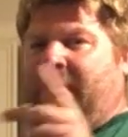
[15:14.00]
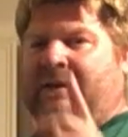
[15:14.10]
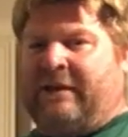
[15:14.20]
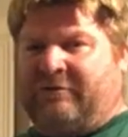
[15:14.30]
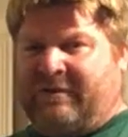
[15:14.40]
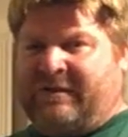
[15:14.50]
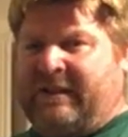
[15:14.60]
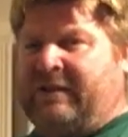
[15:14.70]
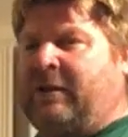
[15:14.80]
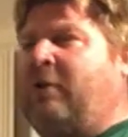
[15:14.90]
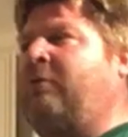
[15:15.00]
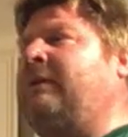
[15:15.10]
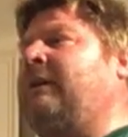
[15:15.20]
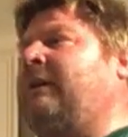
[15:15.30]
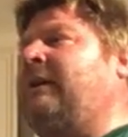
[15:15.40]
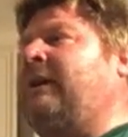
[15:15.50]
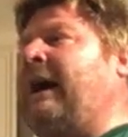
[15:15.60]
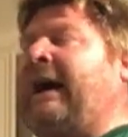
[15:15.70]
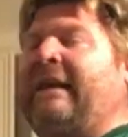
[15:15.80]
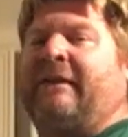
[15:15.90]
Interesting note,
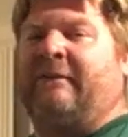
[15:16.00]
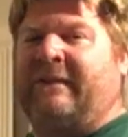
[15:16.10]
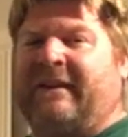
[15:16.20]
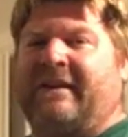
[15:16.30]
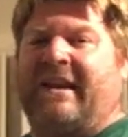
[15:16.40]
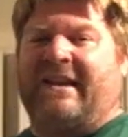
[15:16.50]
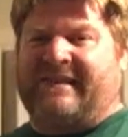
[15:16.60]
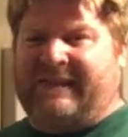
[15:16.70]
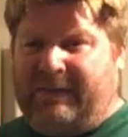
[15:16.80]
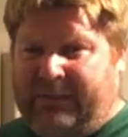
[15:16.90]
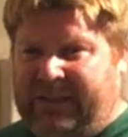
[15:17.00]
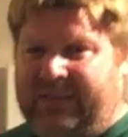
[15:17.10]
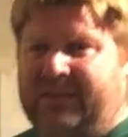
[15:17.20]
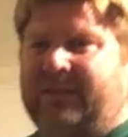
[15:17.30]
I lived in Kissimmee,